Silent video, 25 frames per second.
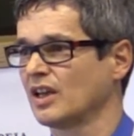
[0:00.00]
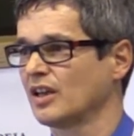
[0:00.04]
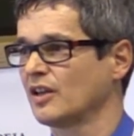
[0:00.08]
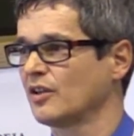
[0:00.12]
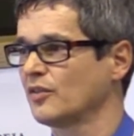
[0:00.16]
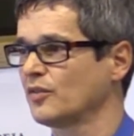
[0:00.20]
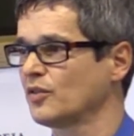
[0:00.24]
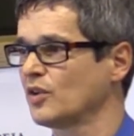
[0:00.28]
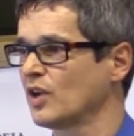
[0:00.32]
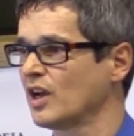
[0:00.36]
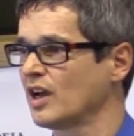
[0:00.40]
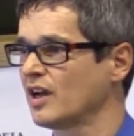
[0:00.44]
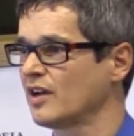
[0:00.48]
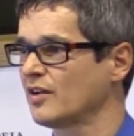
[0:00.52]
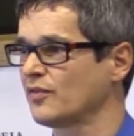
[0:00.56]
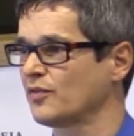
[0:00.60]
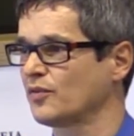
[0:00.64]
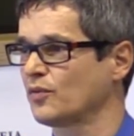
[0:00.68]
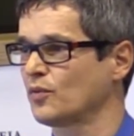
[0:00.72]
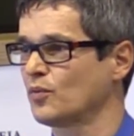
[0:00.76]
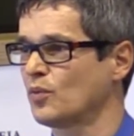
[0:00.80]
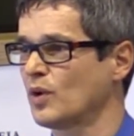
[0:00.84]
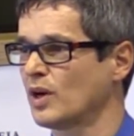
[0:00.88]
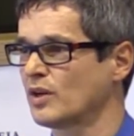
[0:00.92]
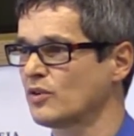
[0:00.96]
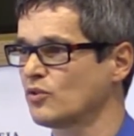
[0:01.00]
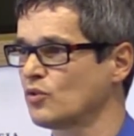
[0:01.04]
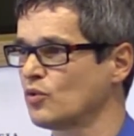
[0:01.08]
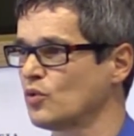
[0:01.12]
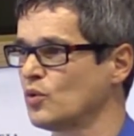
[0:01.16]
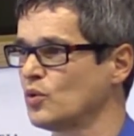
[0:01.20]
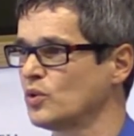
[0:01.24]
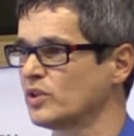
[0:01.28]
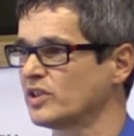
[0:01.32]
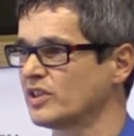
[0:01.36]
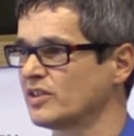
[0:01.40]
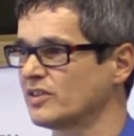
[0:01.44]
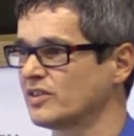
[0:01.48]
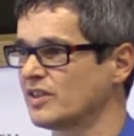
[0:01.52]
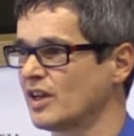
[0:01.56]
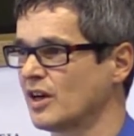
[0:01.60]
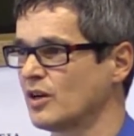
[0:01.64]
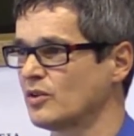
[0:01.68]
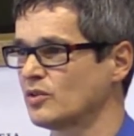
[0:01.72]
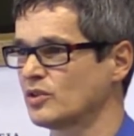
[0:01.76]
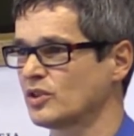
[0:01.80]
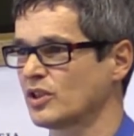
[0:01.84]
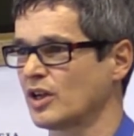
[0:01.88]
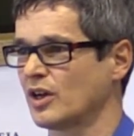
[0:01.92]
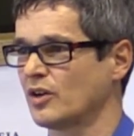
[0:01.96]
If you have one route in
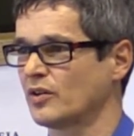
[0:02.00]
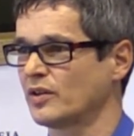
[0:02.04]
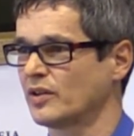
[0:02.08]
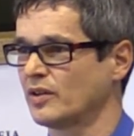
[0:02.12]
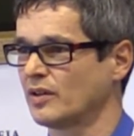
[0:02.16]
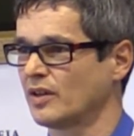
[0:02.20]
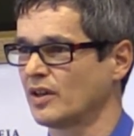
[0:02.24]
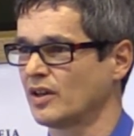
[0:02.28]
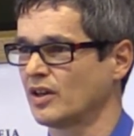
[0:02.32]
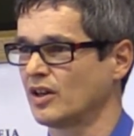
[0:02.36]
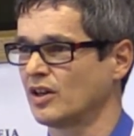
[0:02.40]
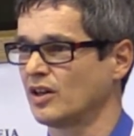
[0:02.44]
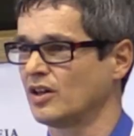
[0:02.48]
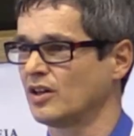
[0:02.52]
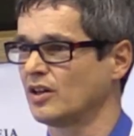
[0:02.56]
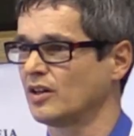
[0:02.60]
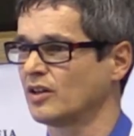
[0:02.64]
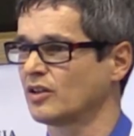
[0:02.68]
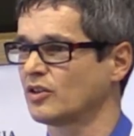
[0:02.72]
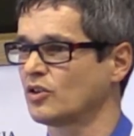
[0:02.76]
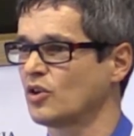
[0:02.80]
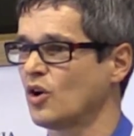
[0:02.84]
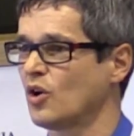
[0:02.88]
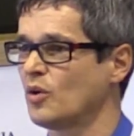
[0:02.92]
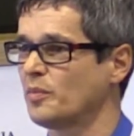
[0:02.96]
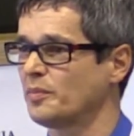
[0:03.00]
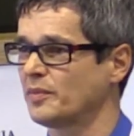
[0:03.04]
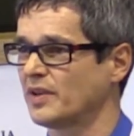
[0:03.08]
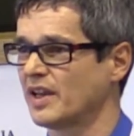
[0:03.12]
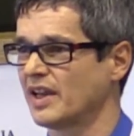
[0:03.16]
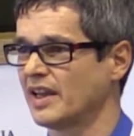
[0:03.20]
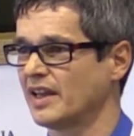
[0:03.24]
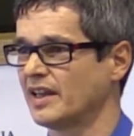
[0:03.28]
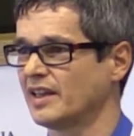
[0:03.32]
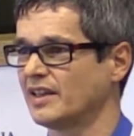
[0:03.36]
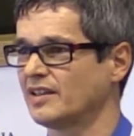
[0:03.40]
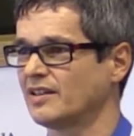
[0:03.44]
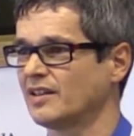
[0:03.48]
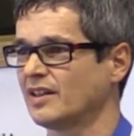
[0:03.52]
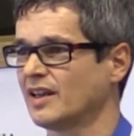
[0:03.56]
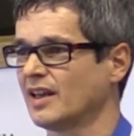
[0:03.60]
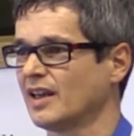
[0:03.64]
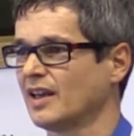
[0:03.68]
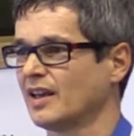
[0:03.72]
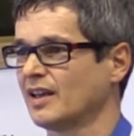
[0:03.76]
downtown Copenhagen,